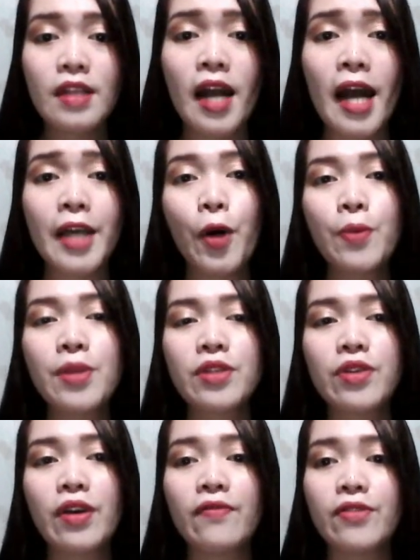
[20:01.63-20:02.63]
I hope that
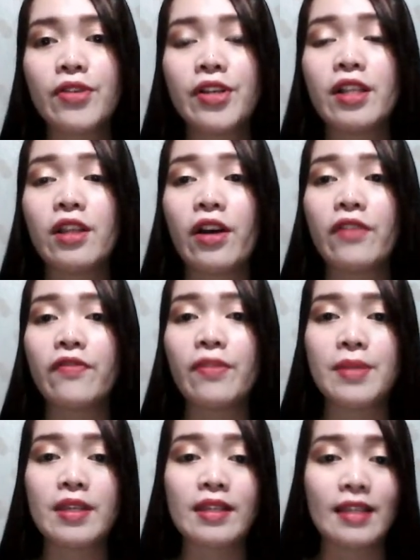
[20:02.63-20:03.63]
you have learned a lot
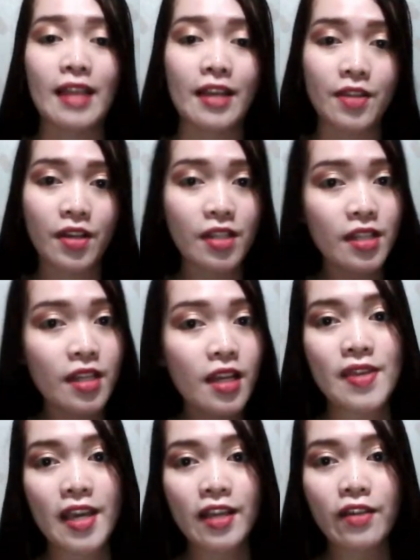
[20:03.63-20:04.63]
from this lesson.
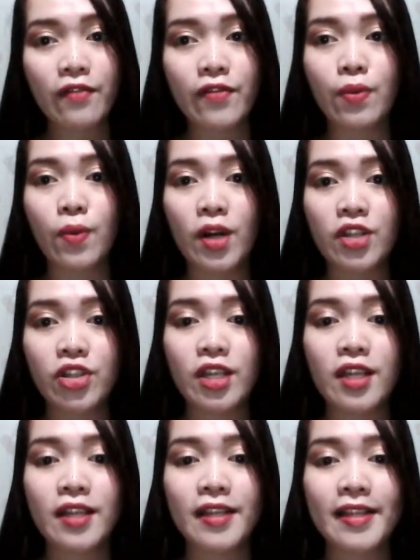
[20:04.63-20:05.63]
Thank you for
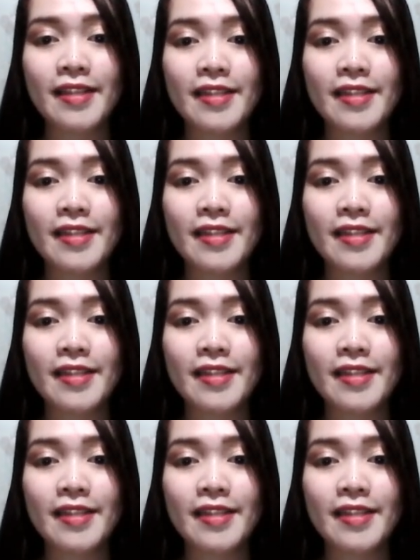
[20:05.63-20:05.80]
watching.